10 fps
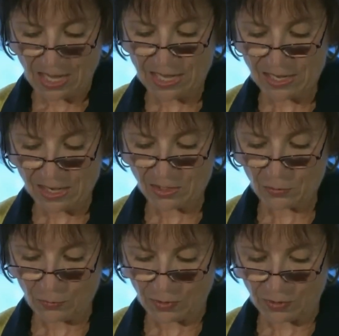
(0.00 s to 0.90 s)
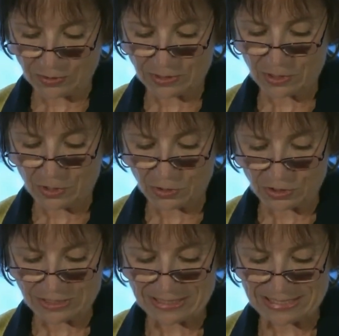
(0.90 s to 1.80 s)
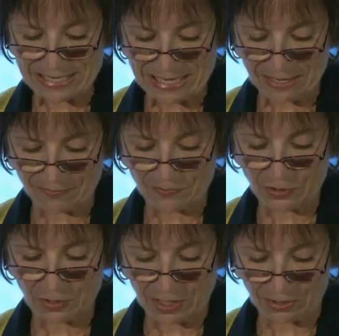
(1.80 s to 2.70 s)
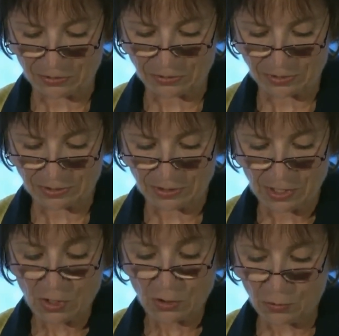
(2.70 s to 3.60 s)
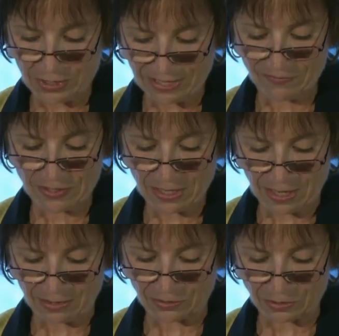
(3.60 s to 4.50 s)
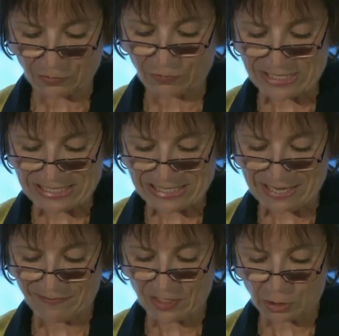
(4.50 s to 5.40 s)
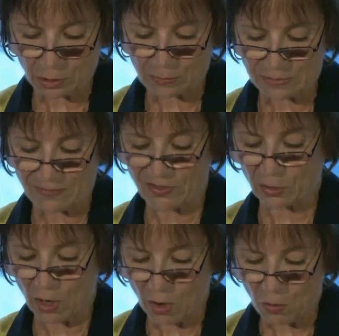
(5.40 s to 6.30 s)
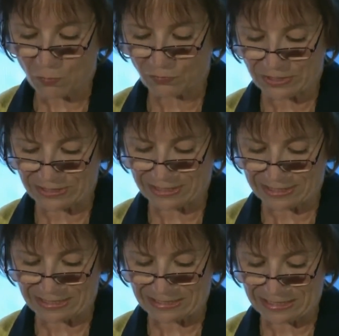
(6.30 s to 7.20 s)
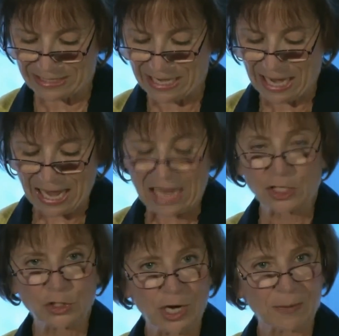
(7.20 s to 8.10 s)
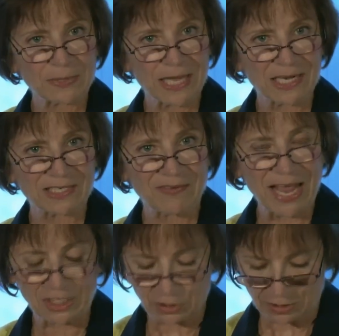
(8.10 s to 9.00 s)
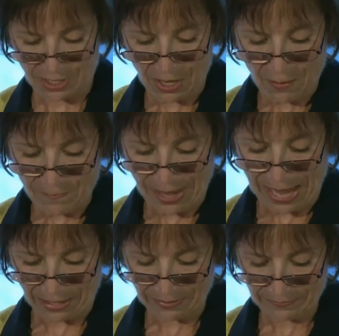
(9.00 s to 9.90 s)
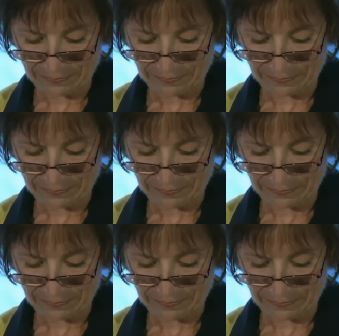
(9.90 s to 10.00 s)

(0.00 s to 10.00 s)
In other words, nurses give to others who give to others receive in terms of their own resiliency and job satisfaction back.